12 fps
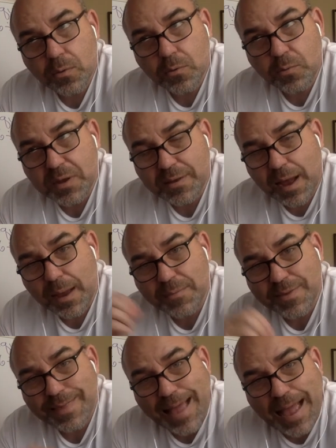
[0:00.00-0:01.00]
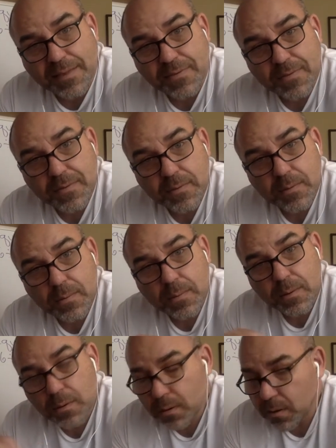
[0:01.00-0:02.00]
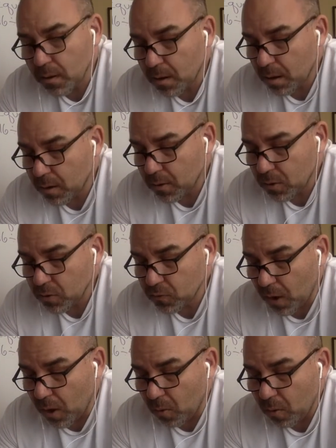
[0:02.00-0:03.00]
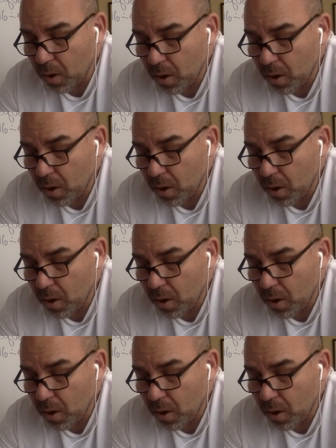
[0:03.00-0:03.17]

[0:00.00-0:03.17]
3 times less. So